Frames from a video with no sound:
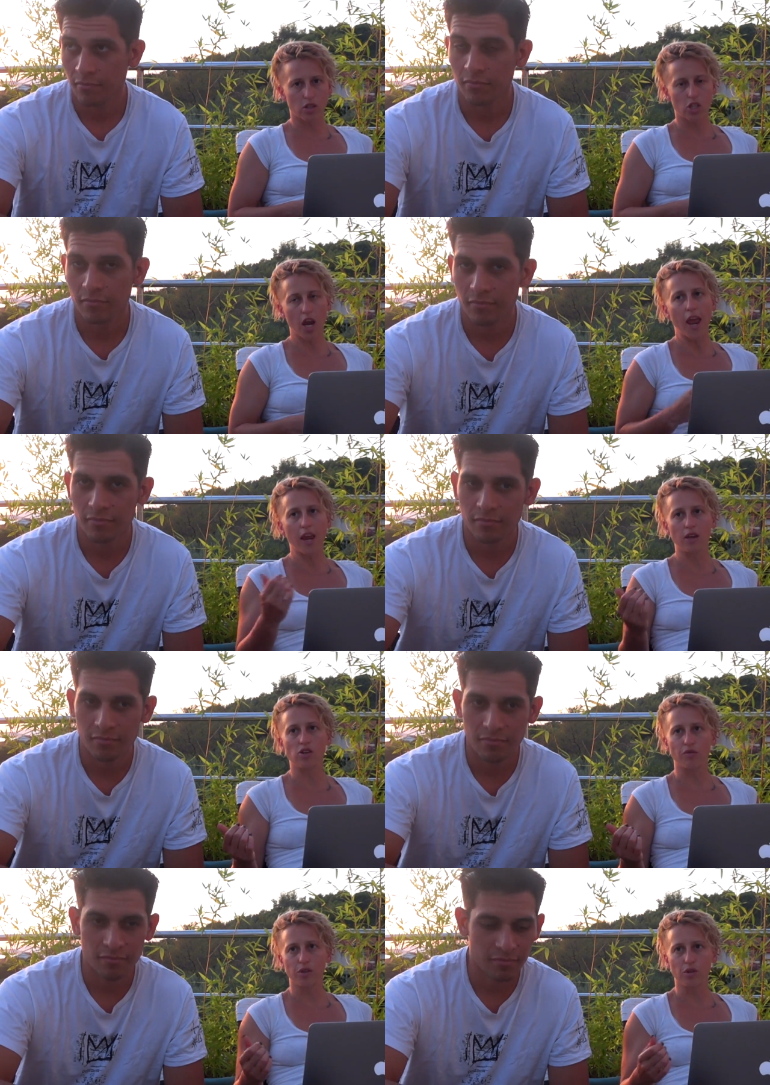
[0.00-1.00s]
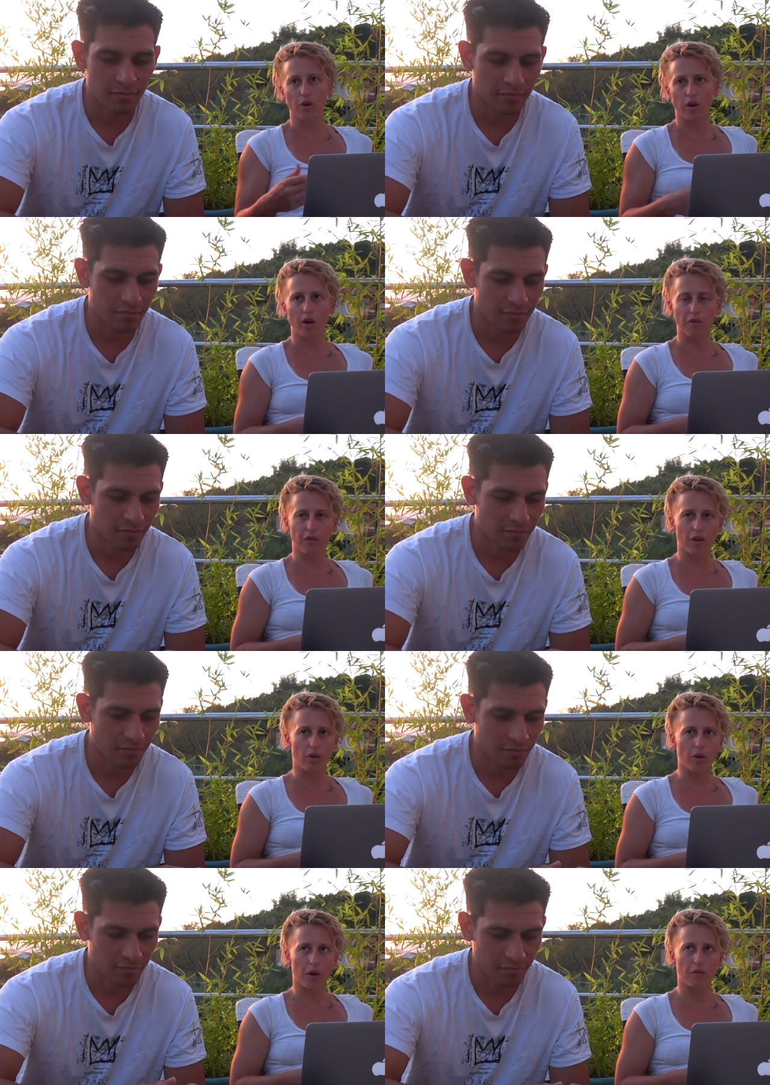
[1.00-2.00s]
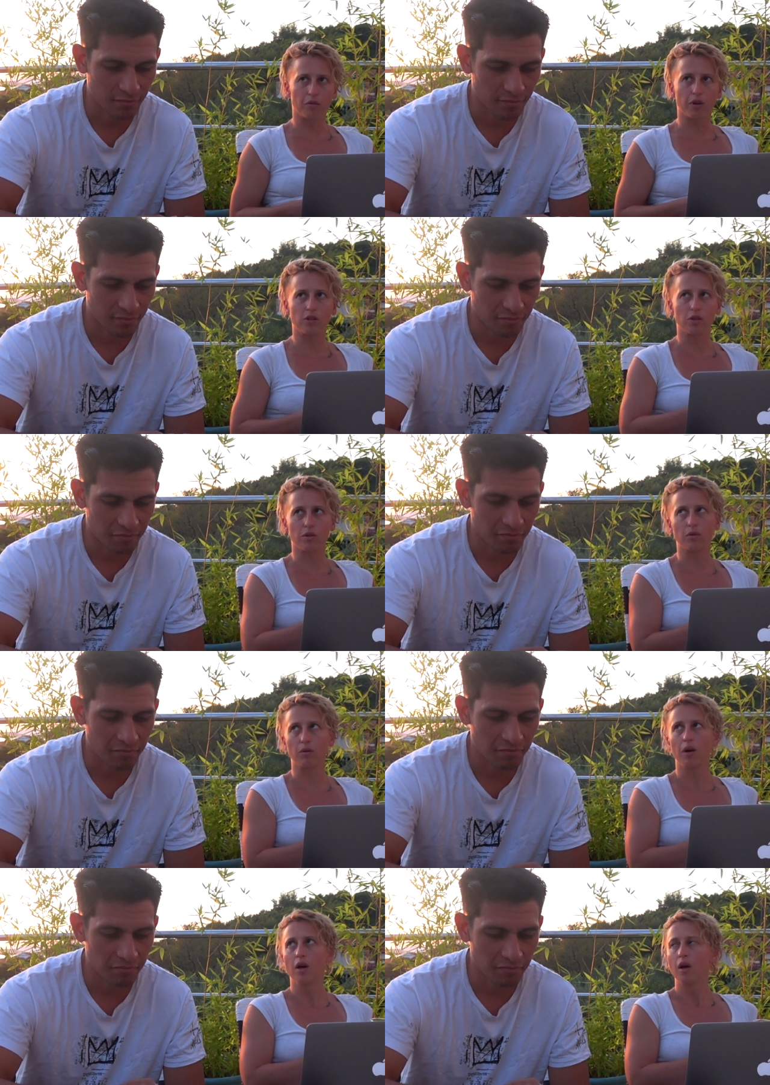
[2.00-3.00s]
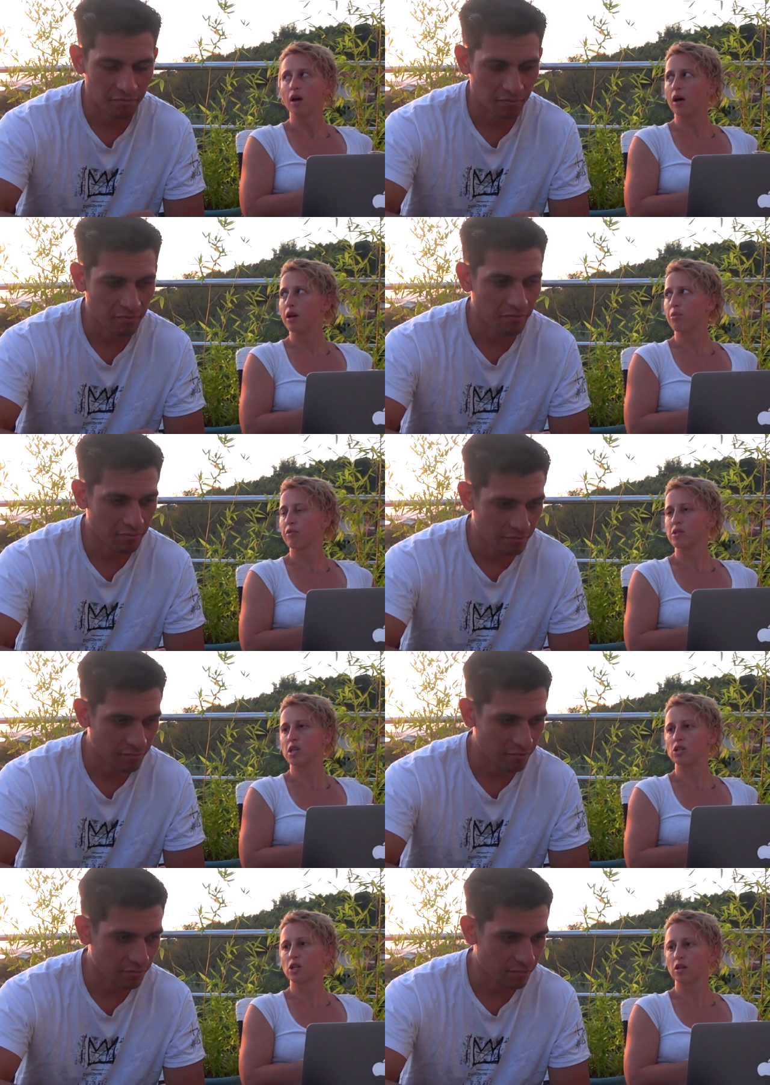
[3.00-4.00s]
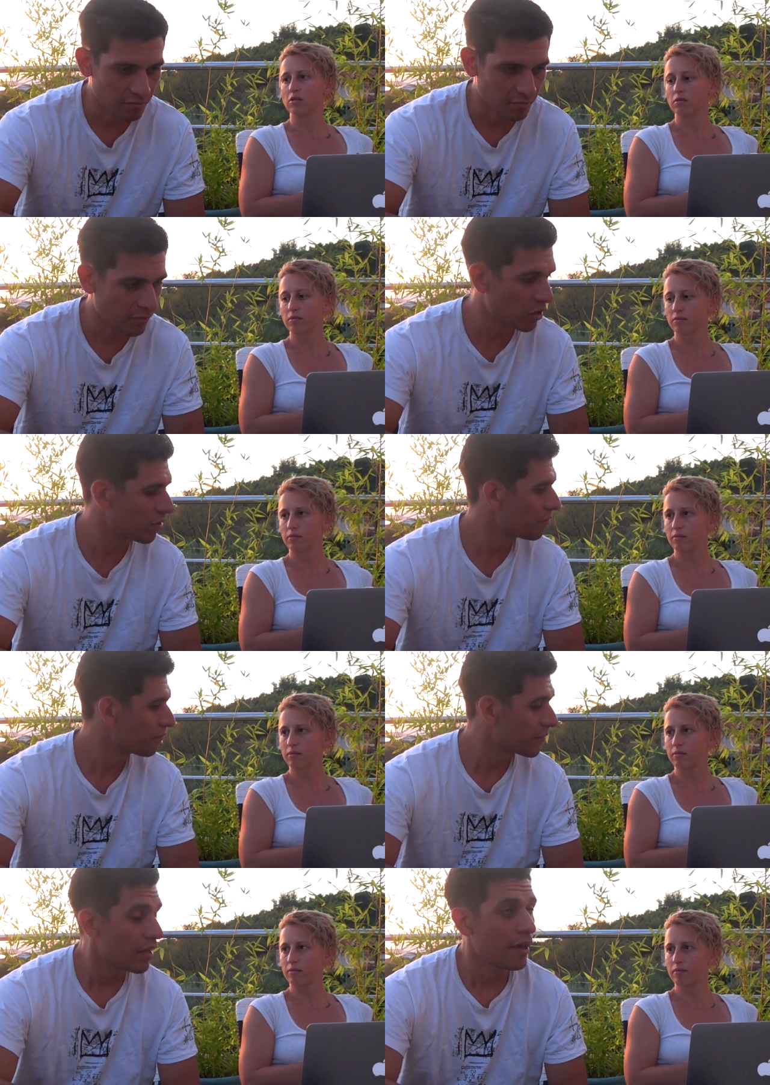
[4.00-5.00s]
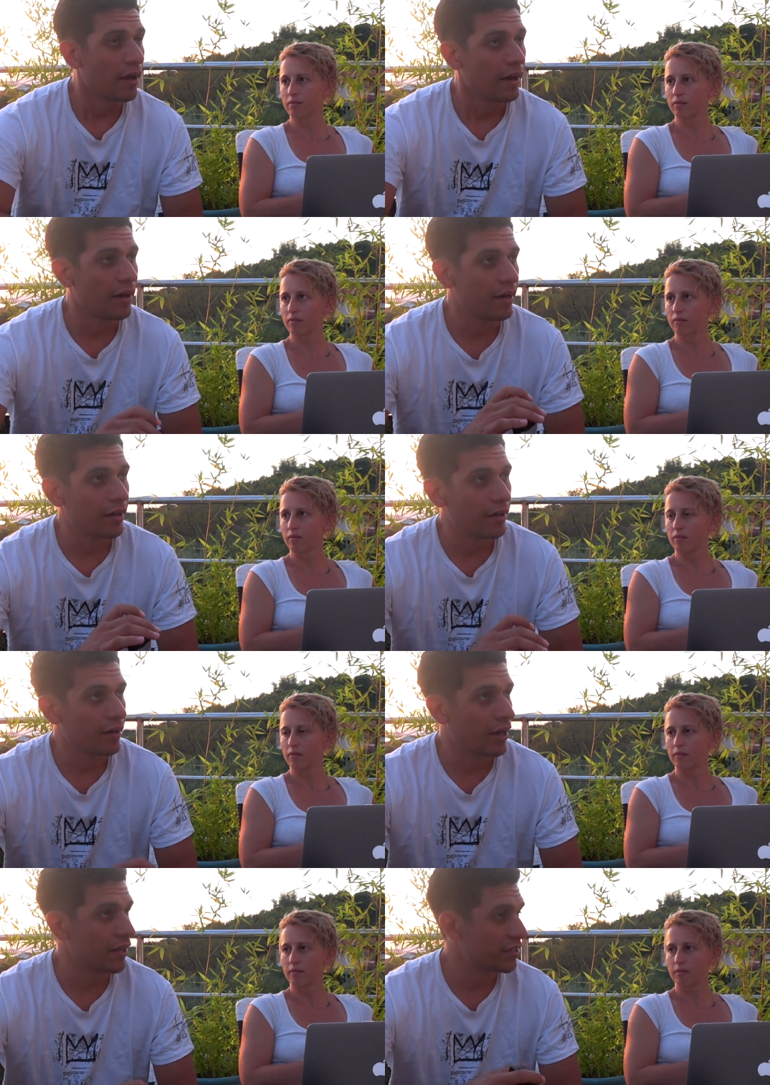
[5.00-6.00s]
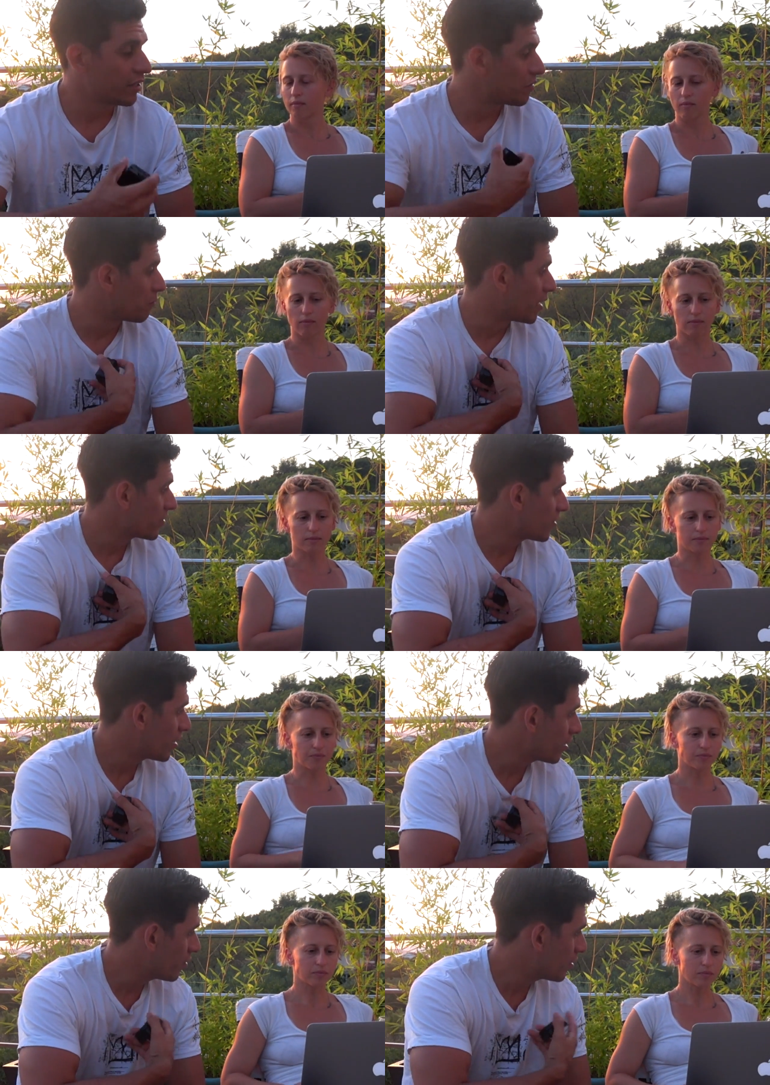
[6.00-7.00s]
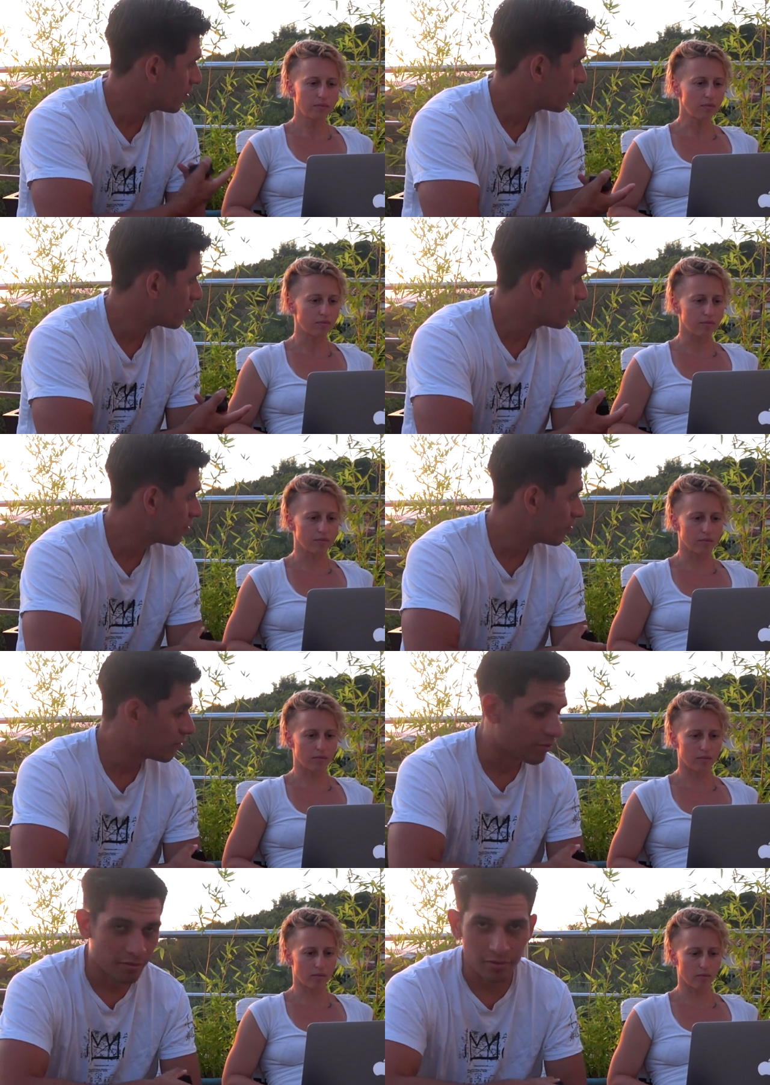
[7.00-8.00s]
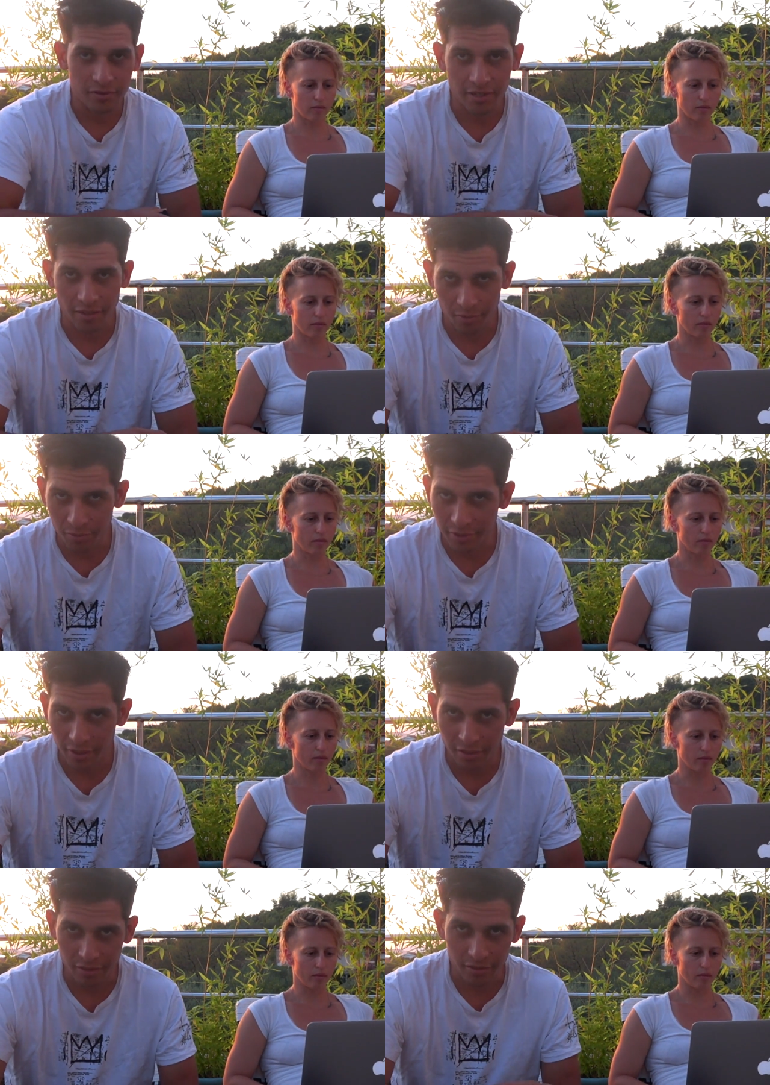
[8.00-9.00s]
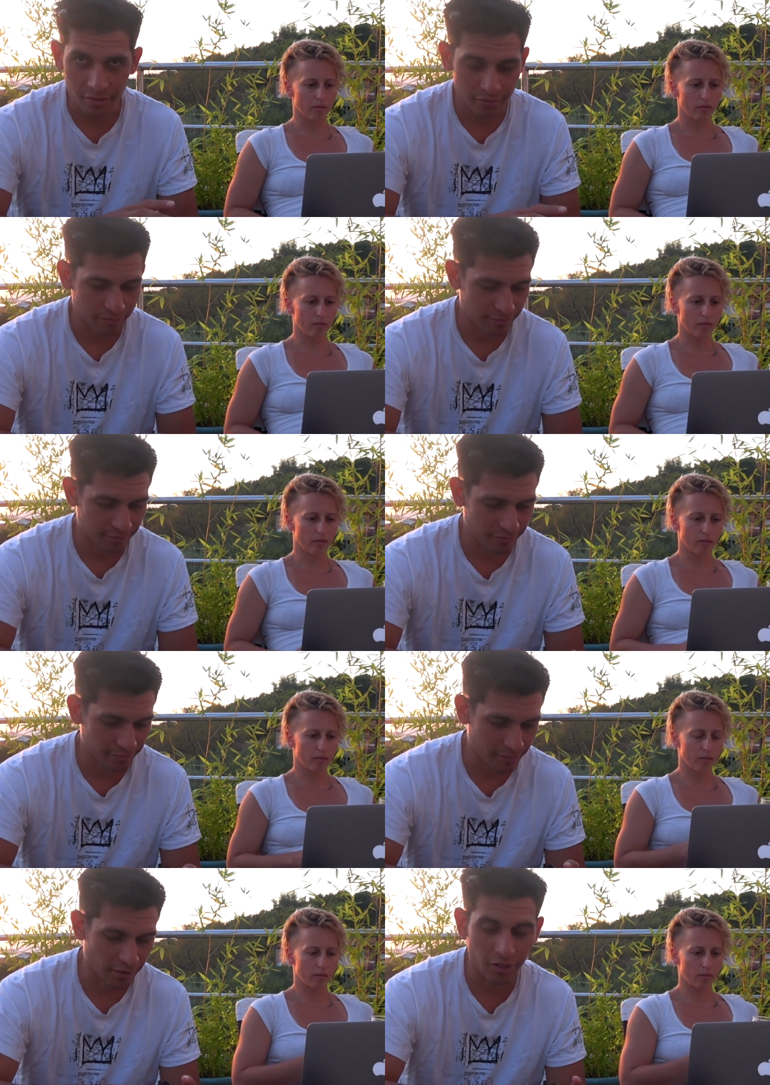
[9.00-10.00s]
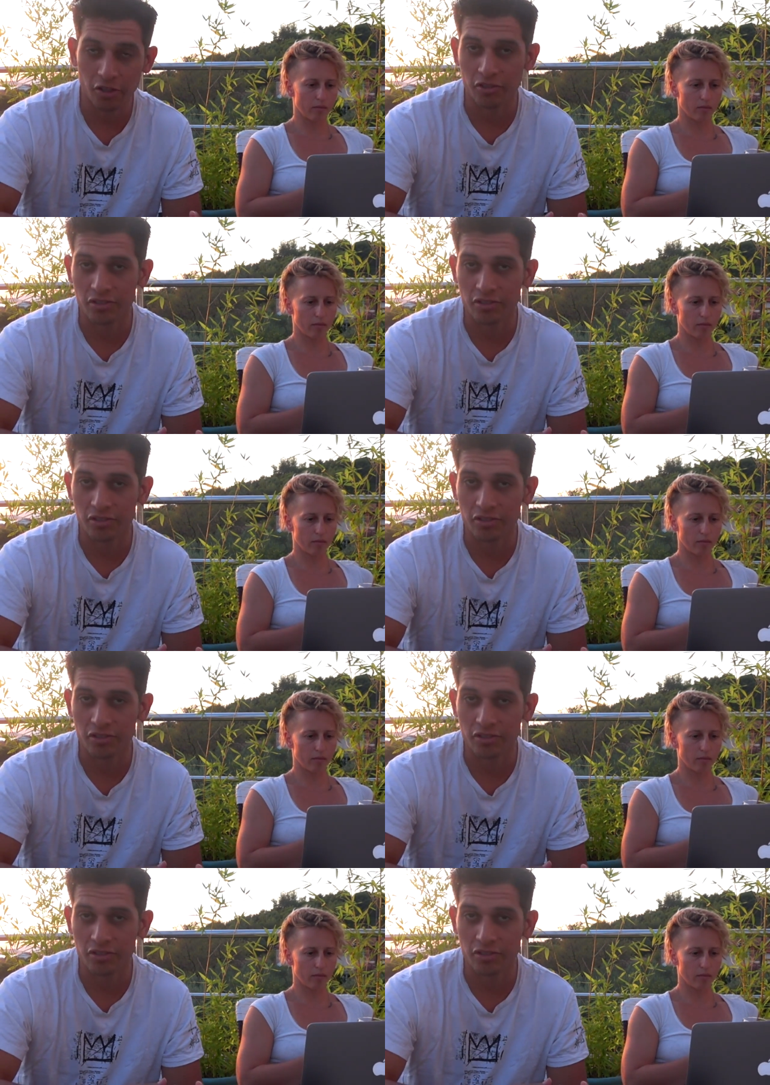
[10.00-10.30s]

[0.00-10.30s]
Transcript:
Speaker 1: change if we do choreography or if we do an improvisation?
Speaker 2: Okay. Uh, I tell him my side, and then you, Sarah, will tell her